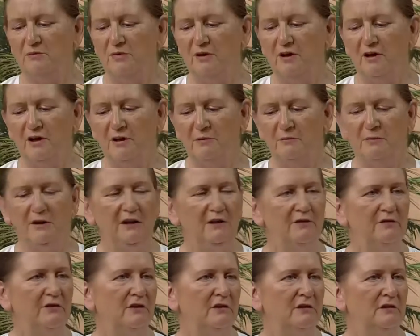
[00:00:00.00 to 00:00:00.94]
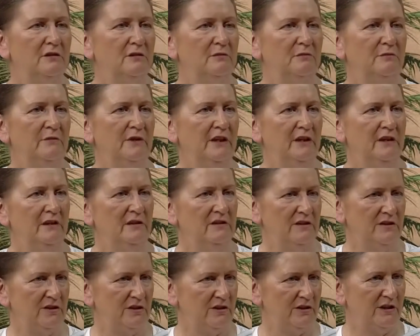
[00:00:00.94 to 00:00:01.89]
Primeval
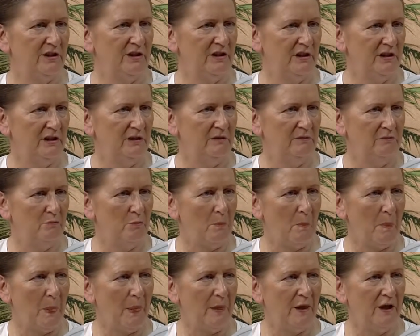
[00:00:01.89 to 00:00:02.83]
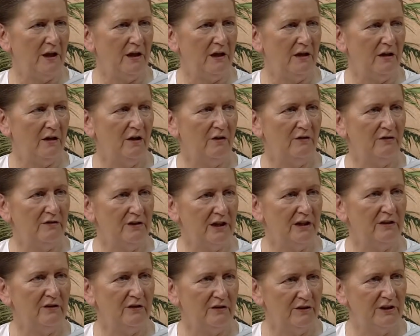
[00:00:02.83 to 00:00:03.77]
means the
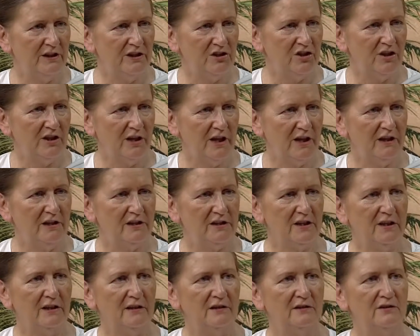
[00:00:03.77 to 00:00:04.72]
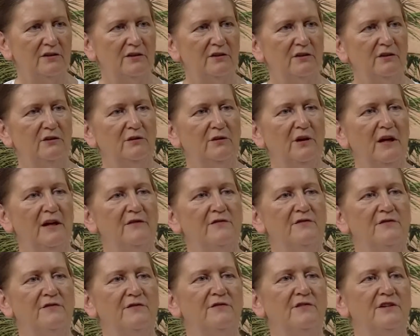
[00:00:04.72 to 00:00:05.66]
originating. So you
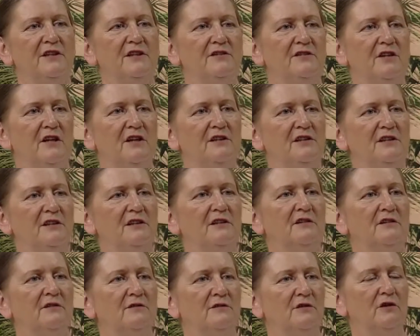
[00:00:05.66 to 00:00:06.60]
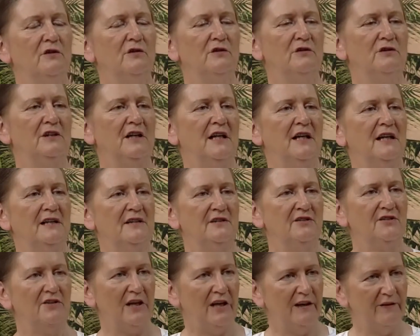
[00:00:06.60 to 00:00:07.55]
have this idea of God
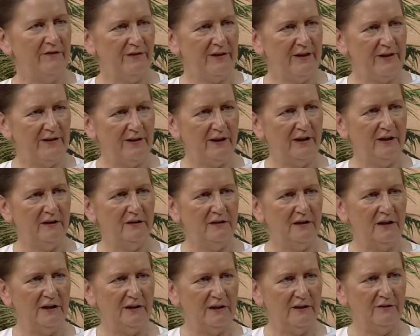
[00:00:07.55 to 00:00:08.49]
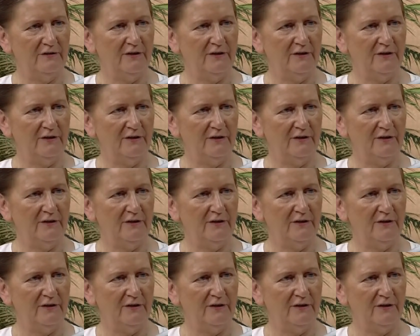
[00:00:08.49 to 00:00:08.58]
as everything and